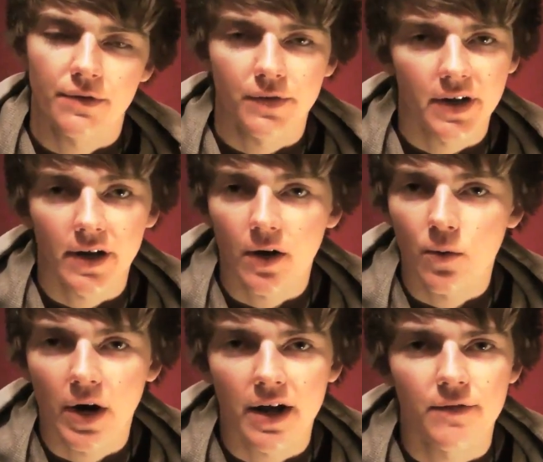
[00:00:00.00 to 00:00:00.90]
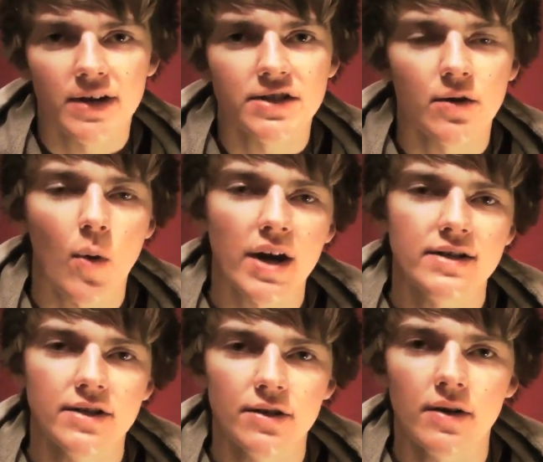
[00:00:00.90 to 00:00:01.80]
figure out what I eventually want to
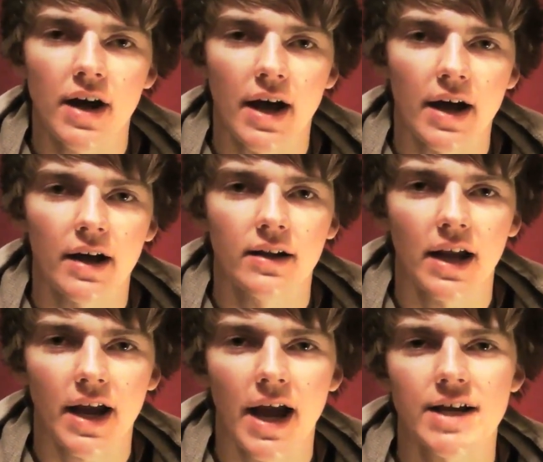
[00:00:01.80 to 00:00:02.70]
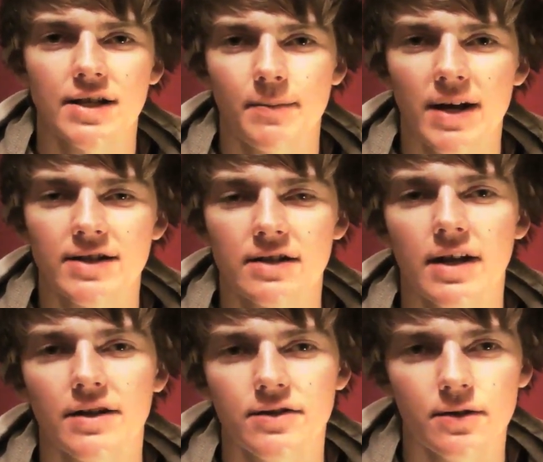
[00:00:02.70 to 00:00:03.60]
do. Like I actually mentioned, I
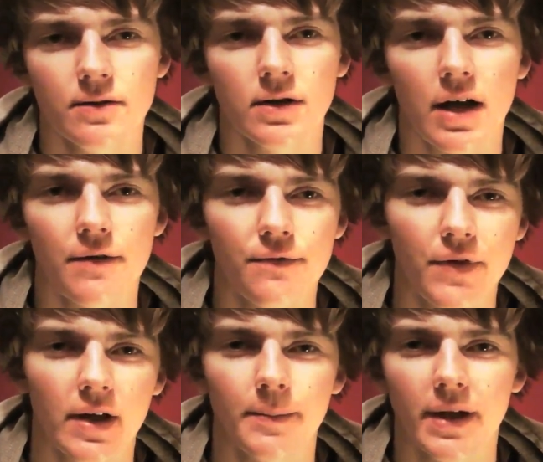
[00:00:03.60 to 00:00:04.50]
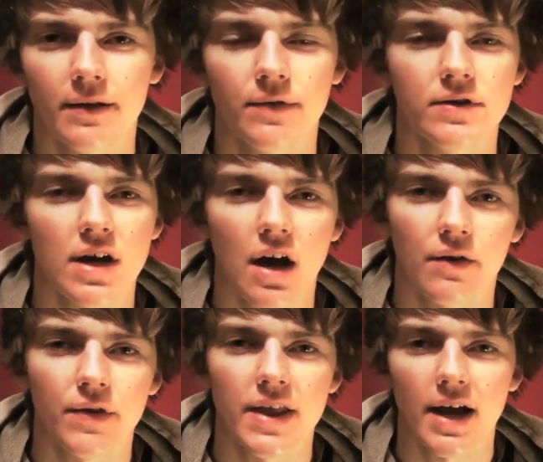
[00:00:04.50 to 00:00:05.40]
do love filming,
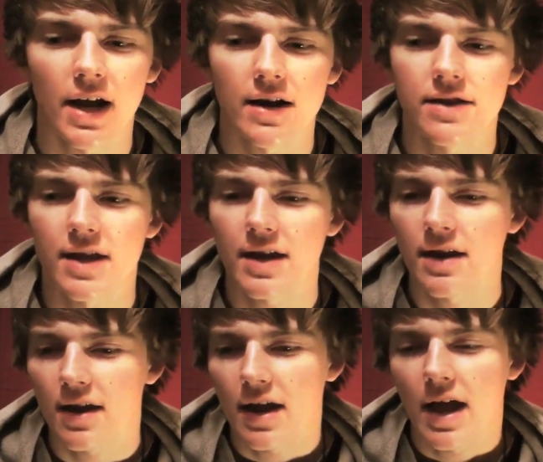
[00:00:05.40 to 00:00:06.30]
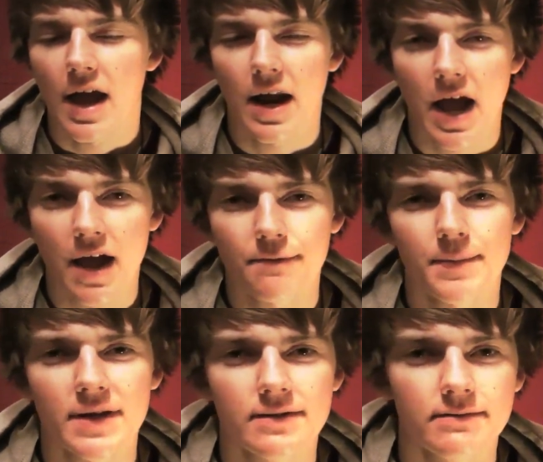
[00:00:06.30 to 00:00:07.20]
photography, that kind of thing, and I have
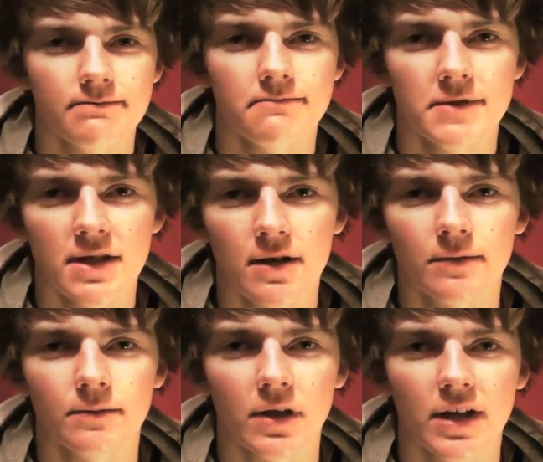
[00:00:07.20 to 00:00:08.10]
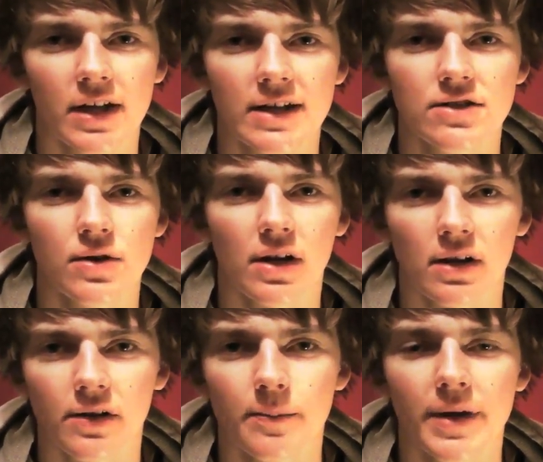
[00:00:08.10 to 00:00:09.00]
been looking into it a
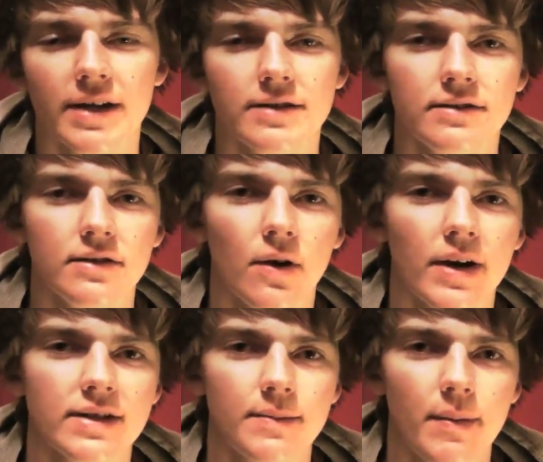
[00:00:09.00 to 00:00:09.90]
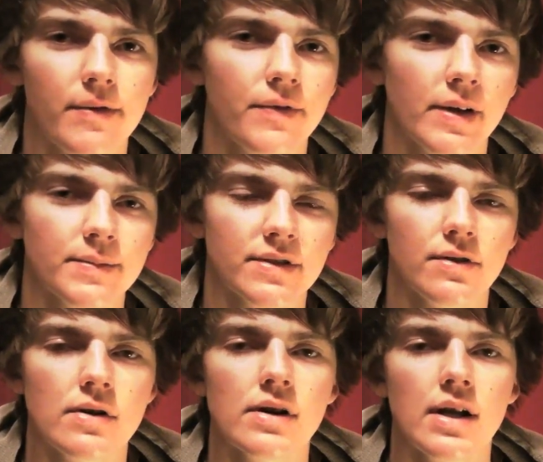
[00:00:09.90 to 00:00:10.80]
little bit, going to maybe film
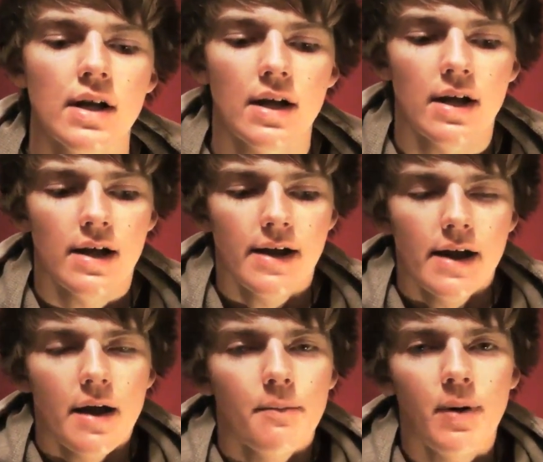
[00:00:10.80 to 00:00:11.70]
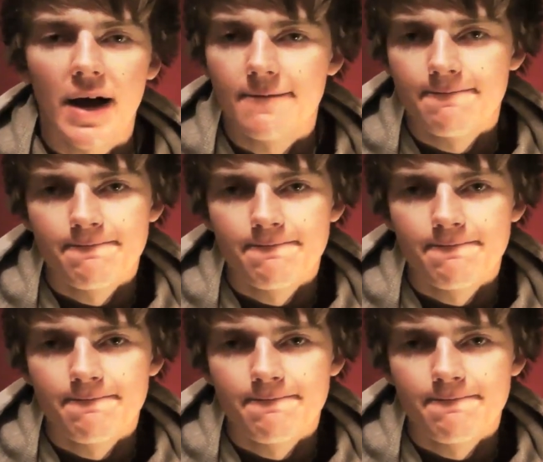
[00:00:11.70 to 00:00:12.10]
school, but